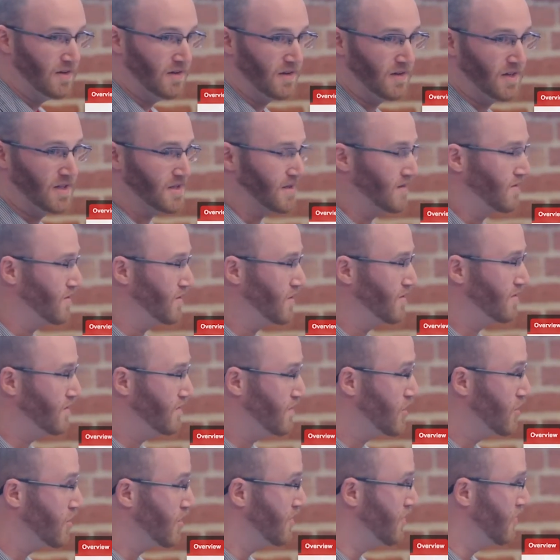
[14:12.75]
It's a
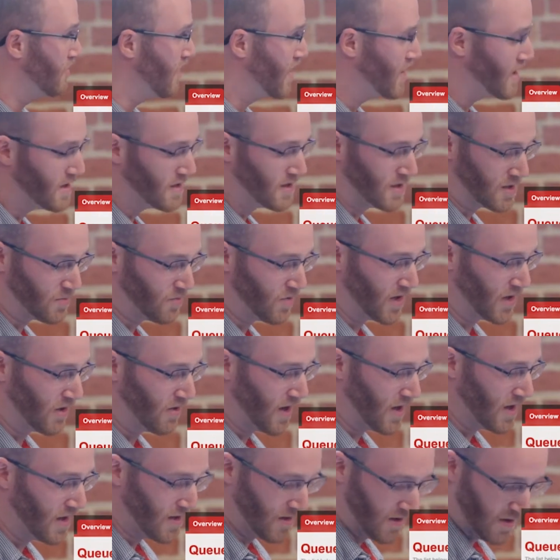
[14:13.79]
viewer for Redis. It's pretty
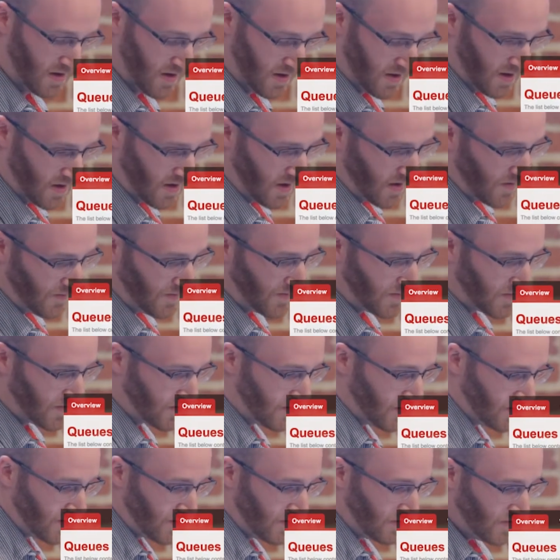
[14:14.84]
great.
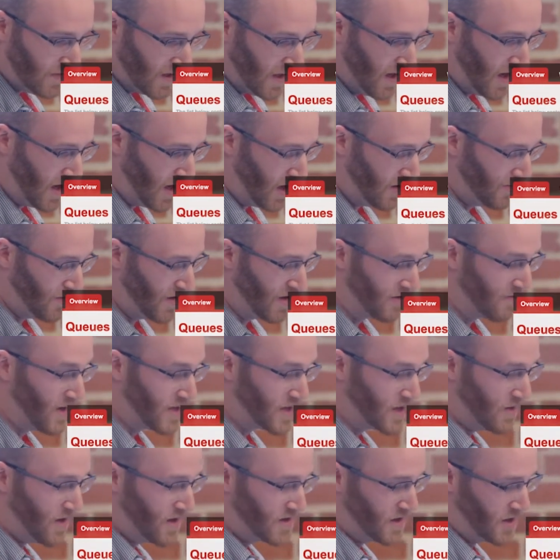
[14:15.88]
And then Resque
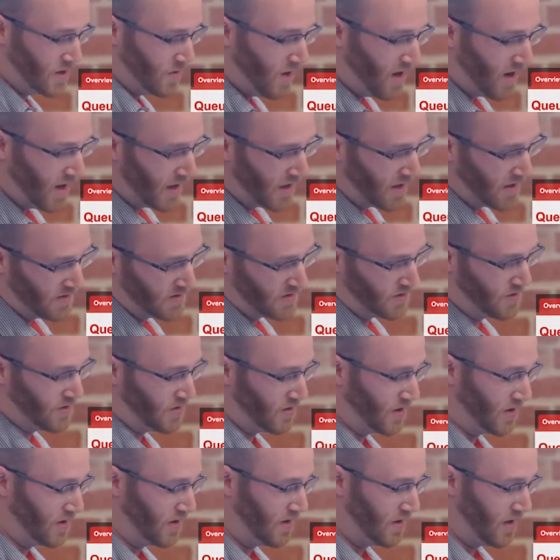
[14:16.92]
has a UI. So you
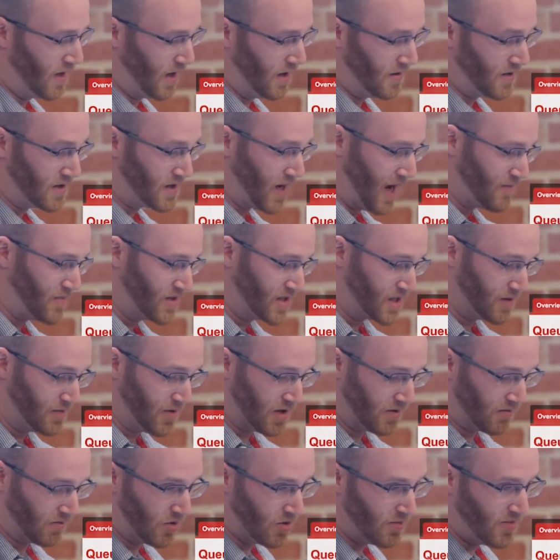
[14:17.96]
can, this happens to be the
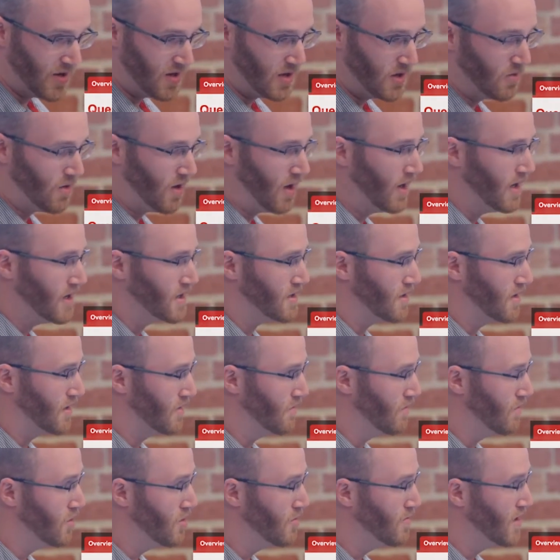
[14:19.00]
Ruby UI. It's a
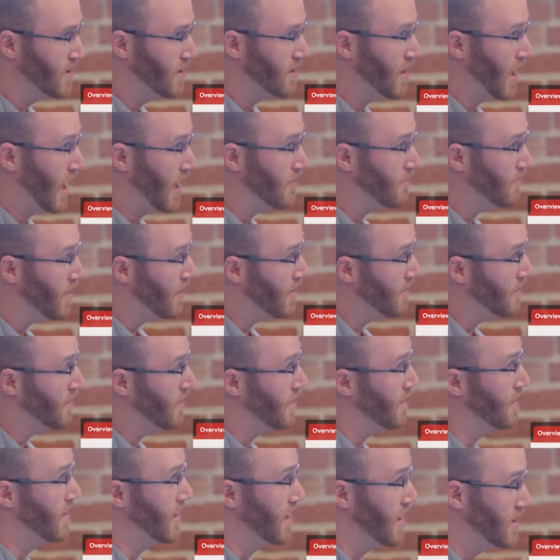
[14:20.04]
Ruby and
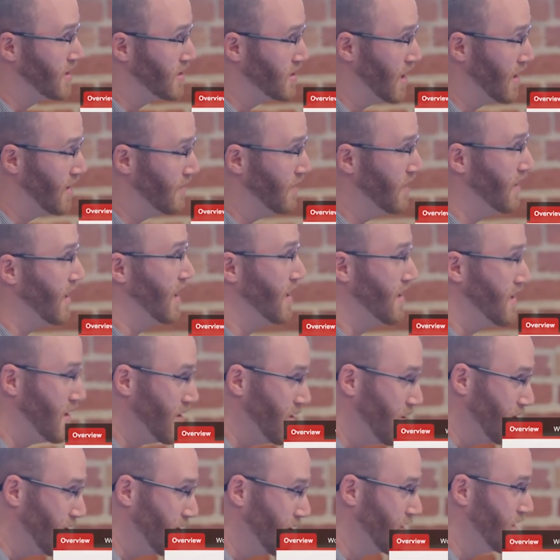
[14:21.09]
Python and Java and
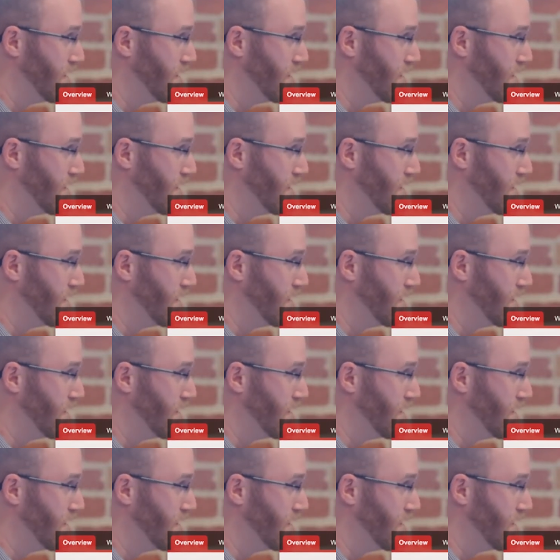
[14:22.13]
Node